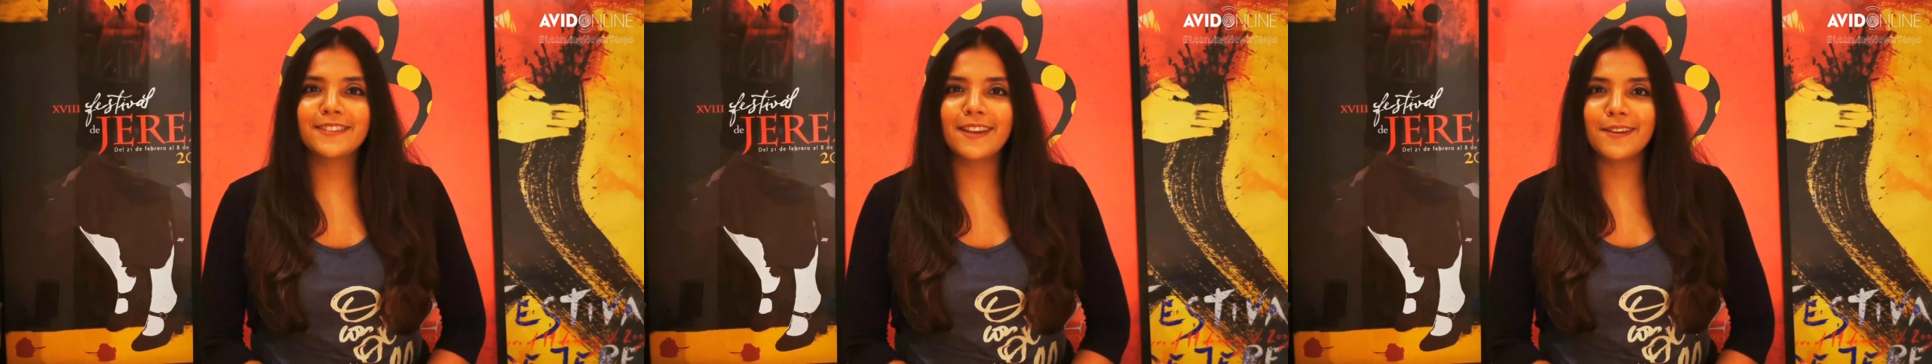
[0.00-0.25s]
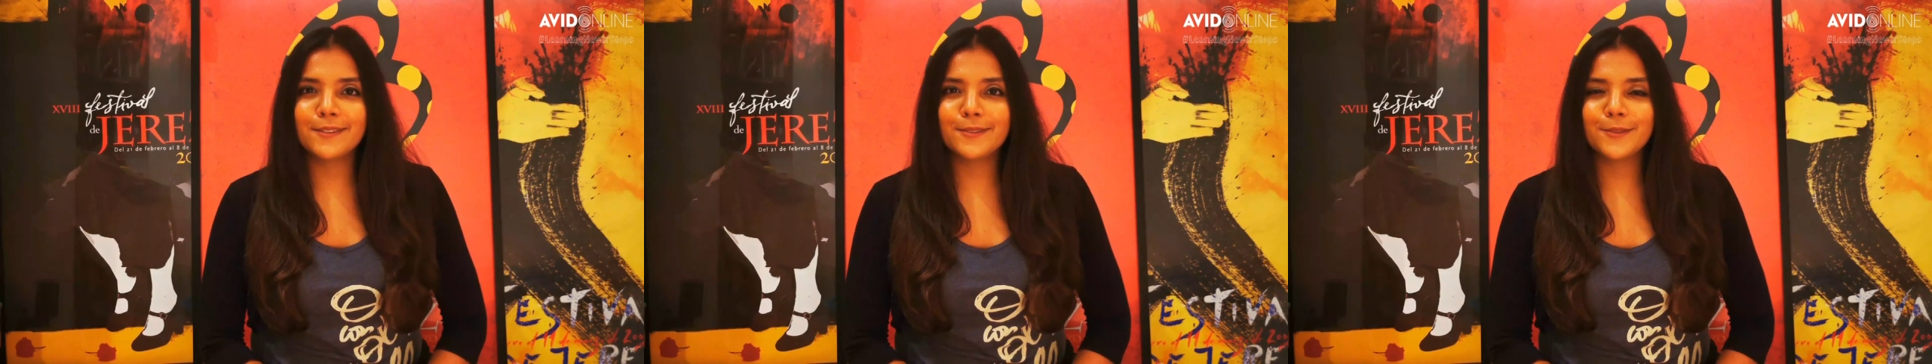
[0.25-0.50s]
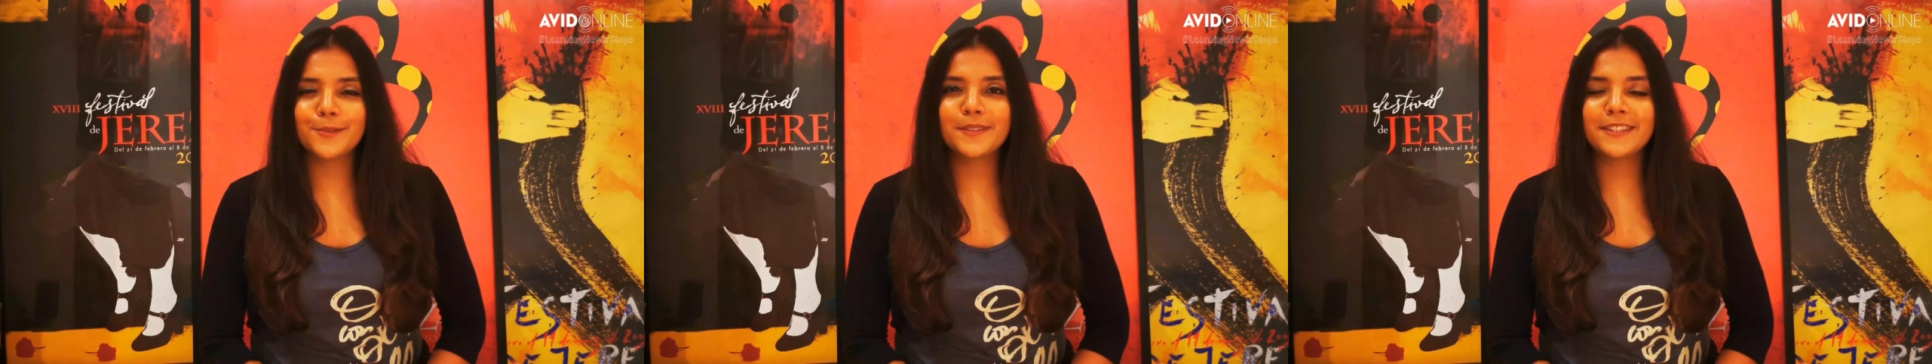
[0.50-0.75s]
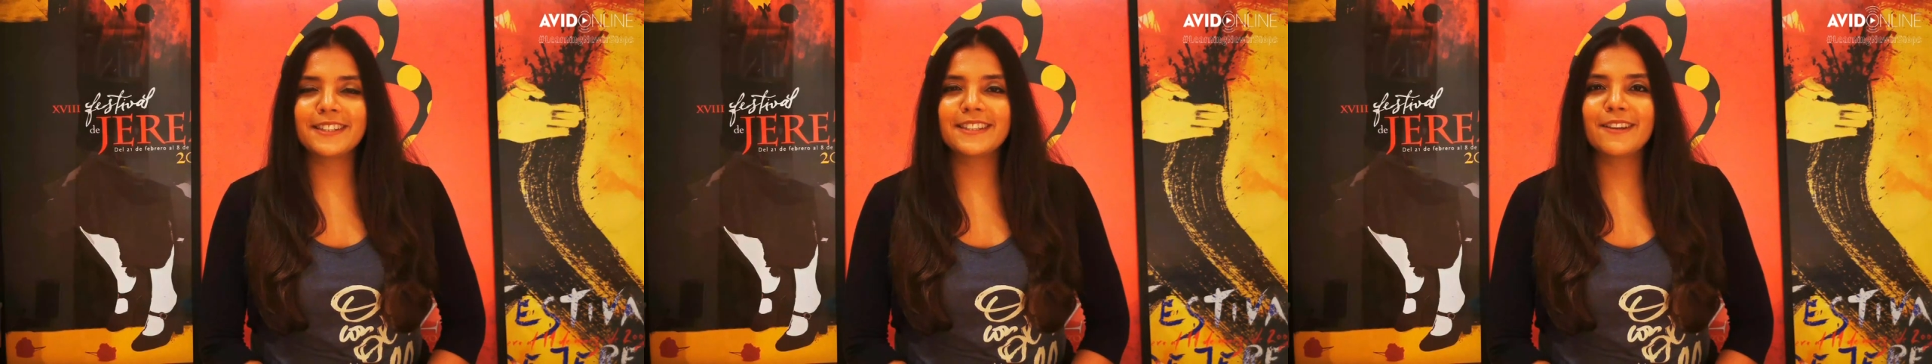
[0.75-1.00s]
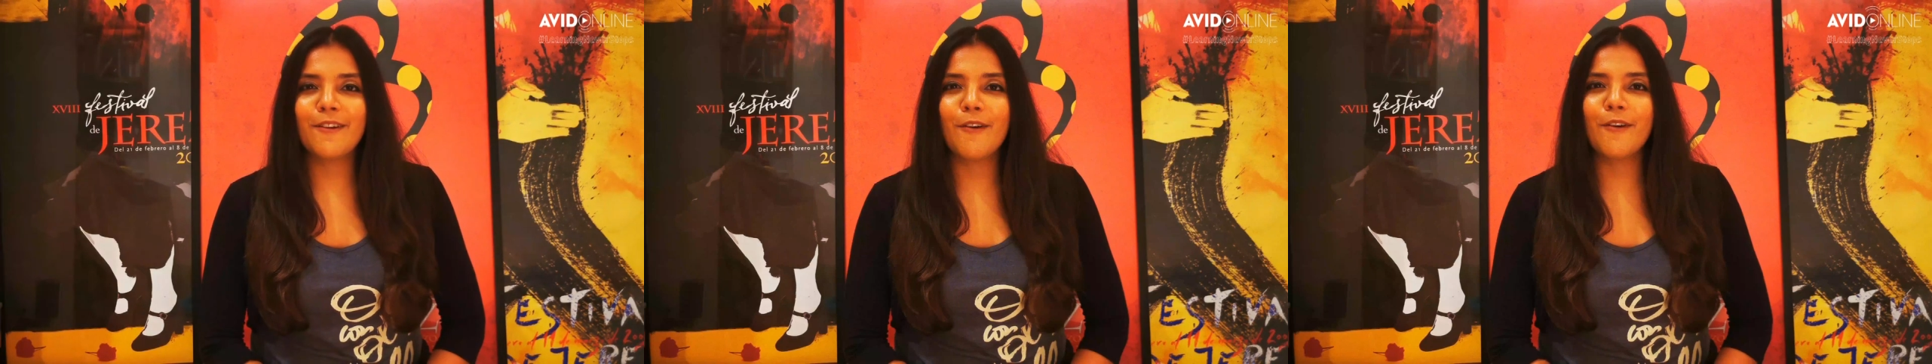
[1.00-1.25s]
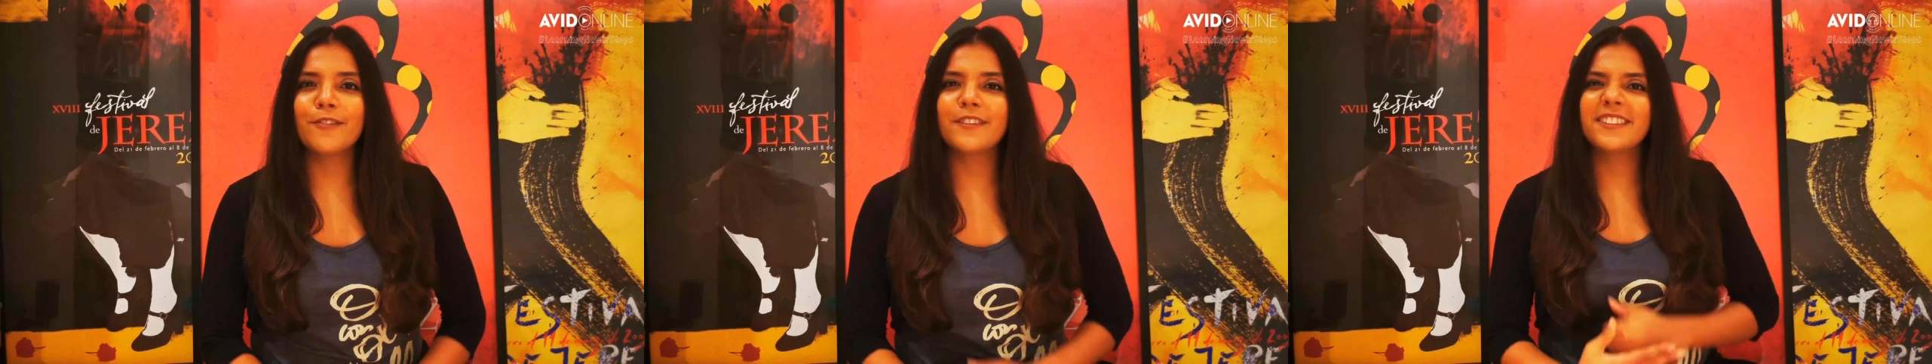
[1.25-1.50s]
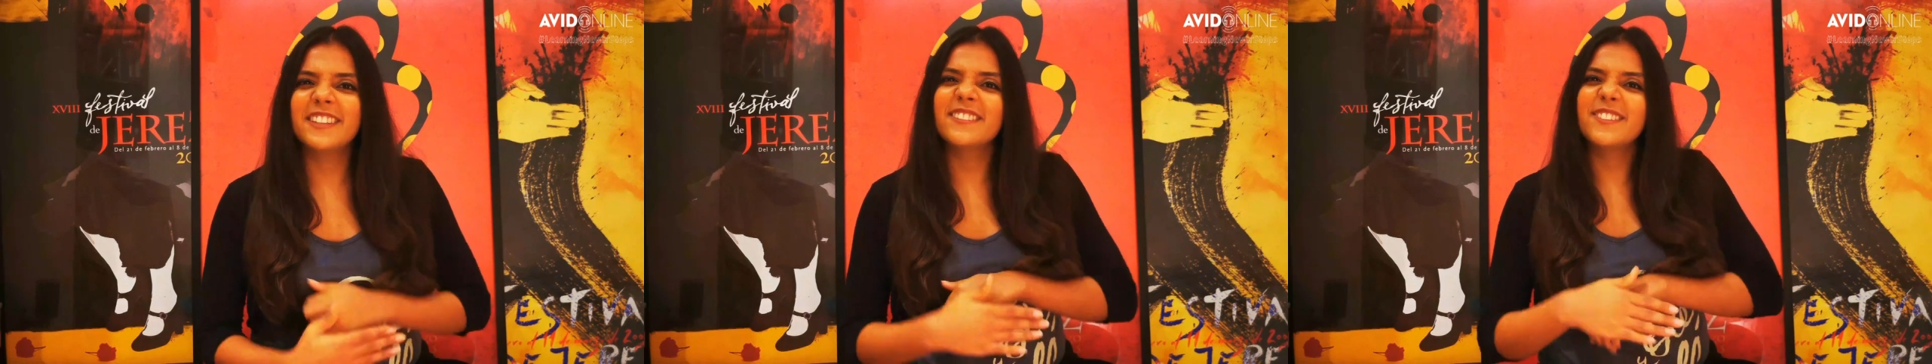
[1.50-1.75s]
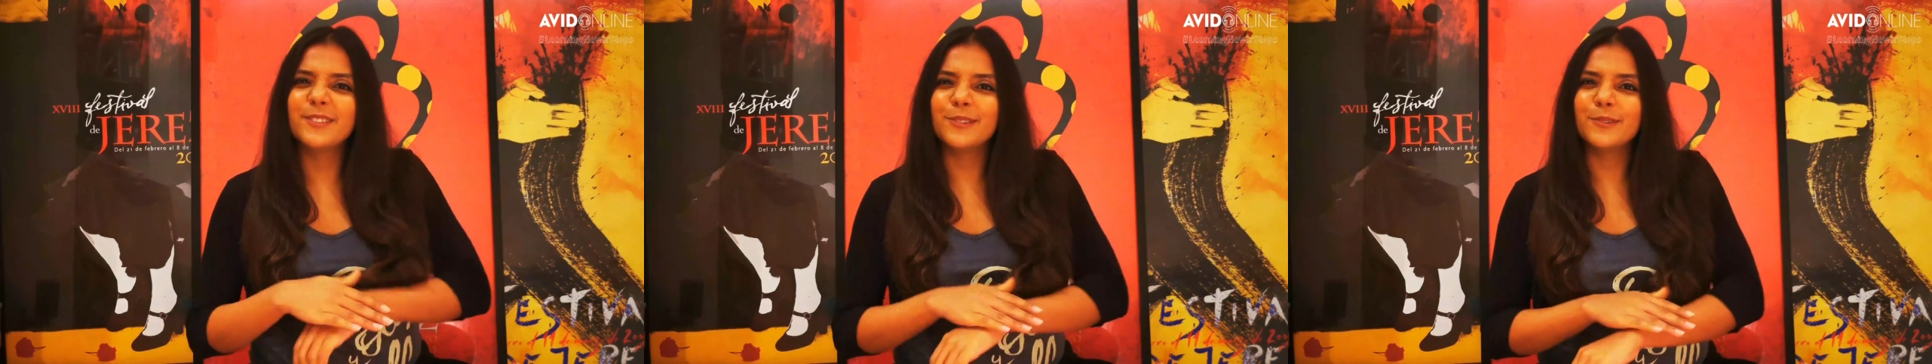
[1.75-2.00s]
dance forms that often
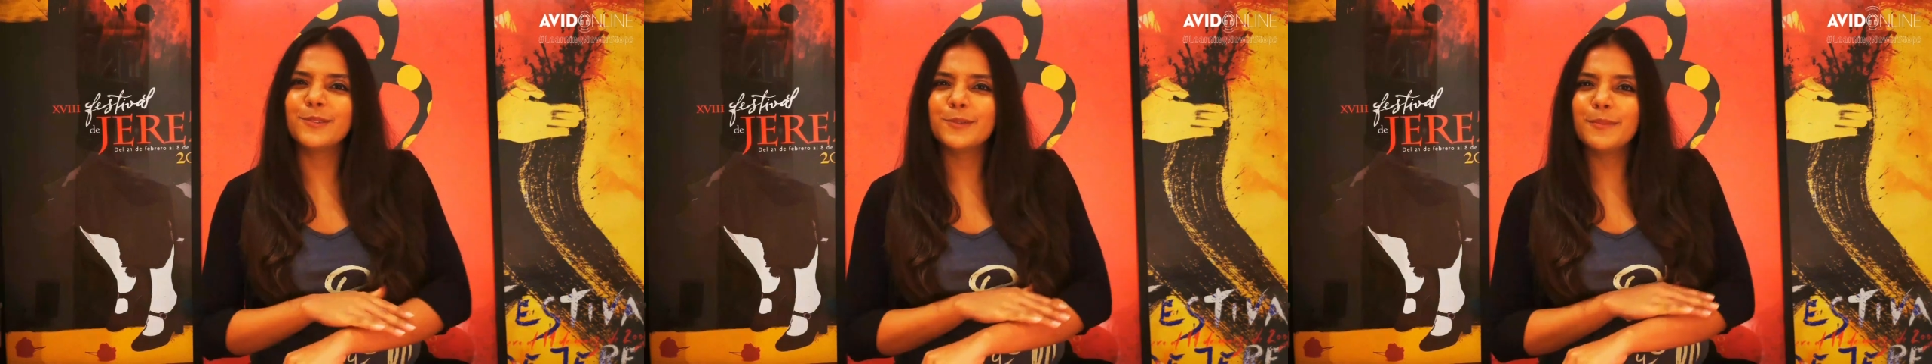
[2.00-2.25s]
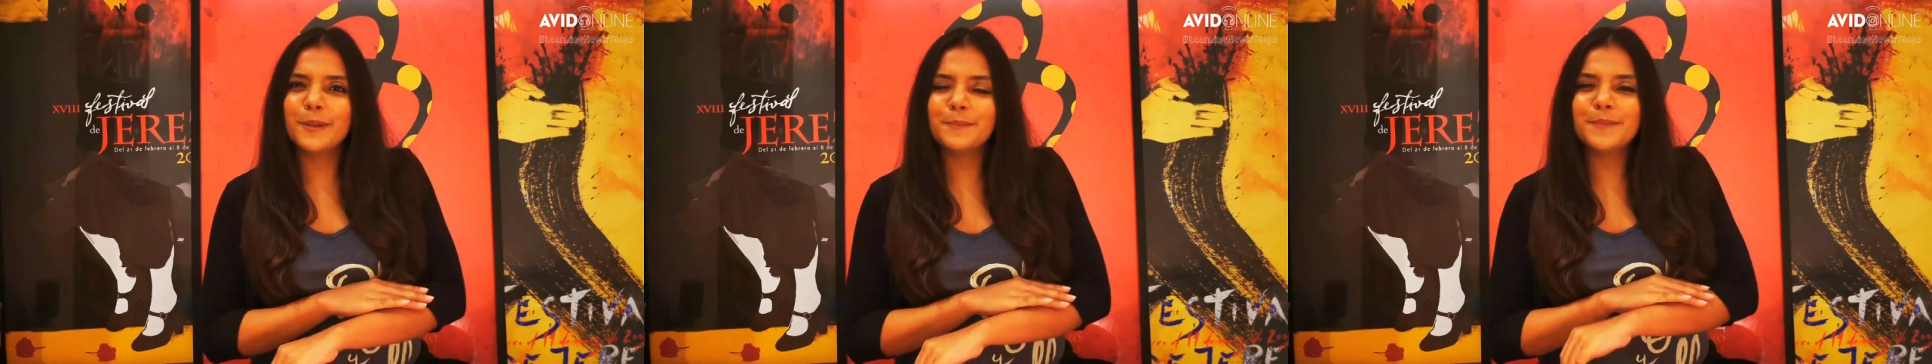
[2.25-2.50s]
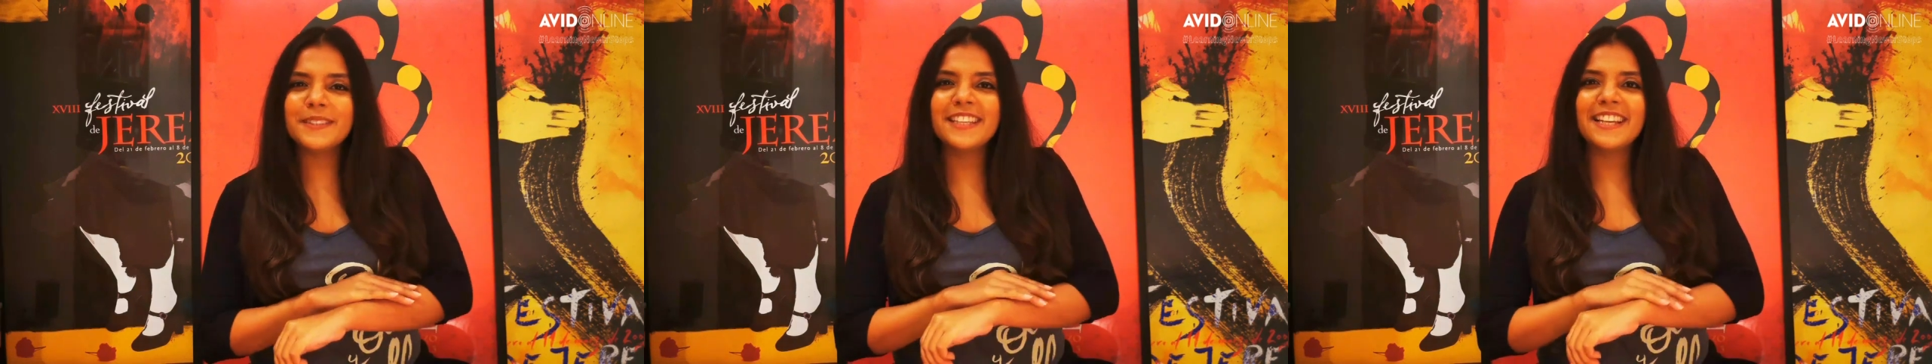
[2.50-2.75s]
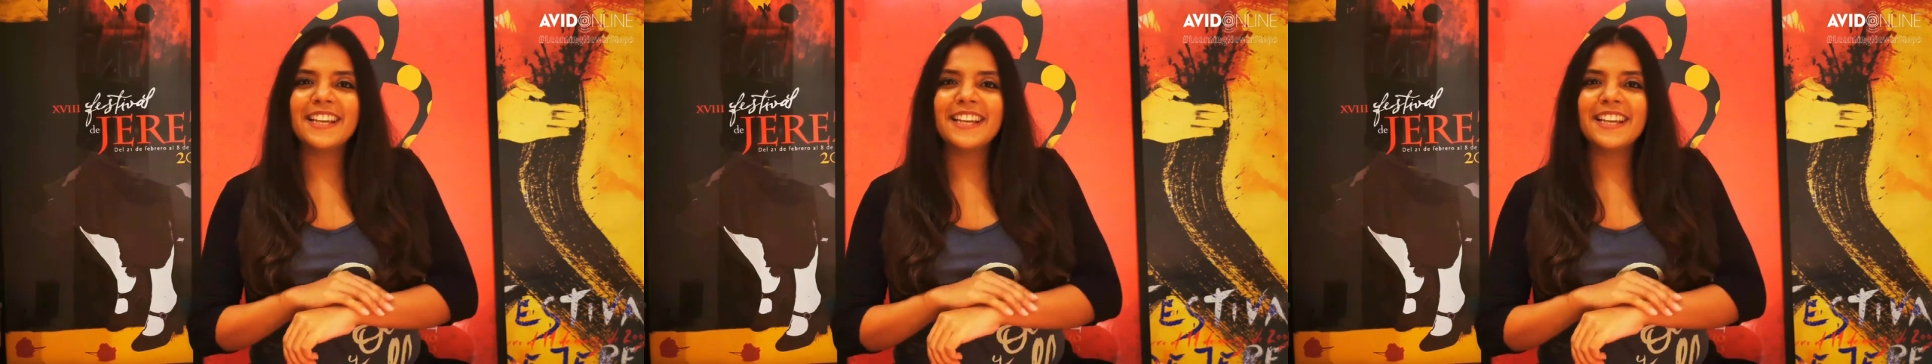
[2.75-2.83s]
gives you goosebumps